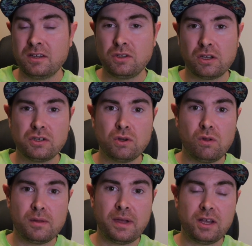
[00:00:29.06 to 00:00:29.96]
took a
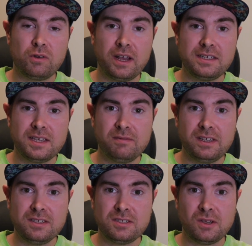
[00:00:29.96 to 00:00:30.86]
toll on my
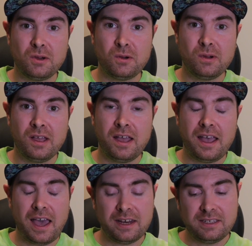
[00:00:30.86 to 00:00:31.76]
creativity. So
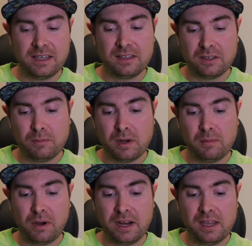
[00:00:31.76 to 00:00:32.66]
had to take a little bit
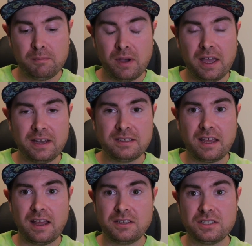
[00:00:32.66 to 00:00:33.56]
of break, but
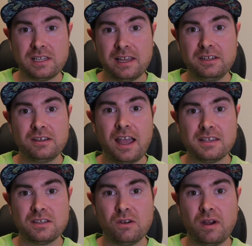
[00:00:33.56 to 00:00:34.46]
uh, just letting you
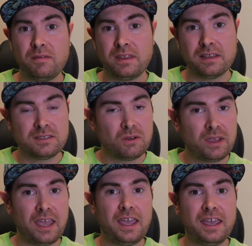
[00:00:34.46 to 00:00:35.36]
guys know everything's
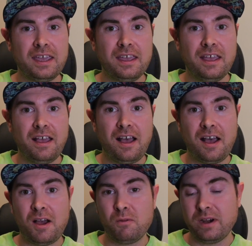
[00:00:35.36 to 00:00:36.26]
okay.
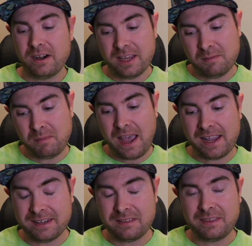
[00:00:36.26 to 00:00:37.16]
Uh, we're getting
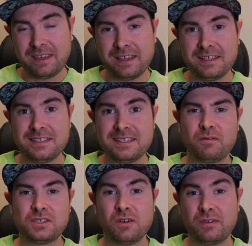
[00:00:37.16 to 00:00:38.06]
back into things.
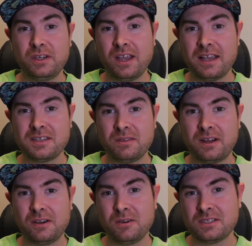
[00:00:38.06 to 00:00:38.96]
So for you guys out
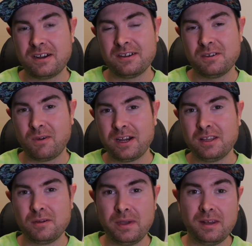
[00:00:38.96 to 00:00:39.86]
there who are starting to worry a
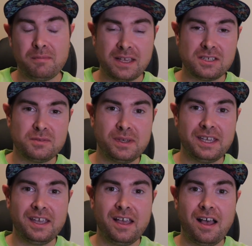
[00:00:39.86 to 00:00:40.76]
little bit, message
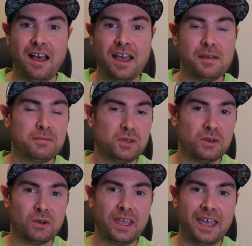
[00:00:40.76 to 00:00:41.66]
me. I am
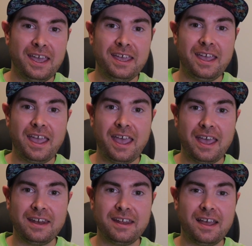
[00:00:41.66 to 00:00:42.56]
doing okay
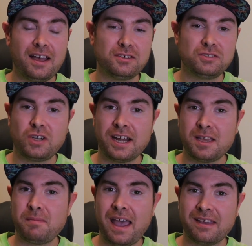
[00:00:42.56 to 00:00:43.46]
and uh, trying
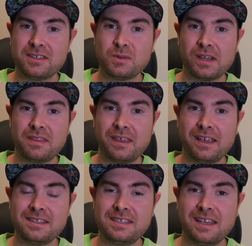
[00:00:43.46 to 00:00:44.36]
to get back in the swing of
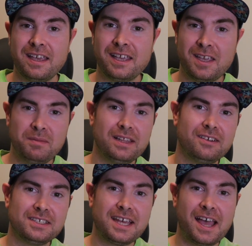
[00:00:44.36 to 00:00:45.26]
things. Give me a
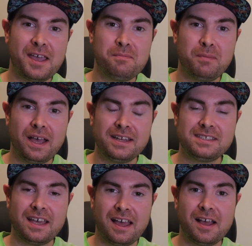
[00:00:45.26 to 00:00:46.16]
little time,
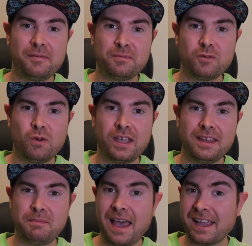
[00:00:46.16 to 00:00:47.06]
but uh, we'll
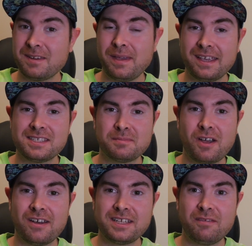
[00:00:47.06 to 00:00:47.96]
get back into making some
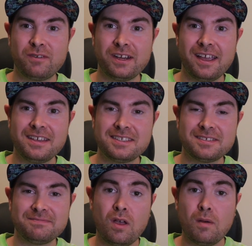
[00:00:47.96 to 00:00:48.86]
content for you guys.
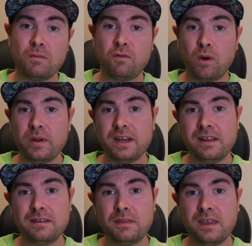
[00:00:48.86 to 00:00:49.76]
Before we get
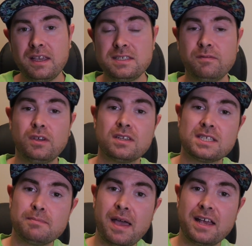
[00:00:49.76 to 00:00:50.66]
into things, if you can
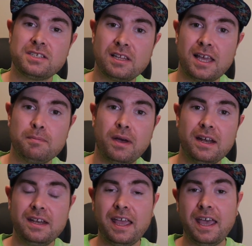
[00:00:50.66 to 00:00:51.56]
smash the like
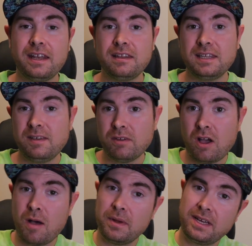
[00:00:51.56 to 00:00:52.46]
button and leave a
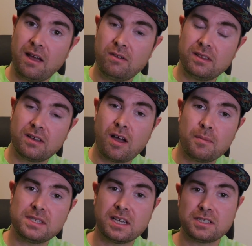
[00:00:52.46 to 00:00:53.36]
comment down in the
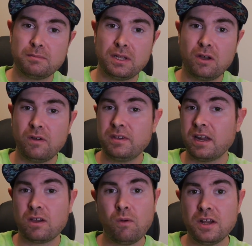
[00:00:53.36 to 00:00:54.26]
comment section below if you
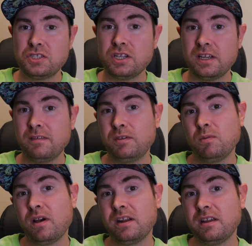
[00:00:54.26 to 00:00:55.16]
got a question, if
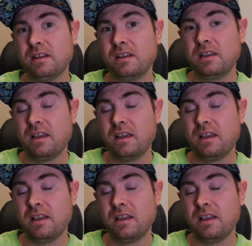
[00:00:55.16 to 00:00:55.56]
you want to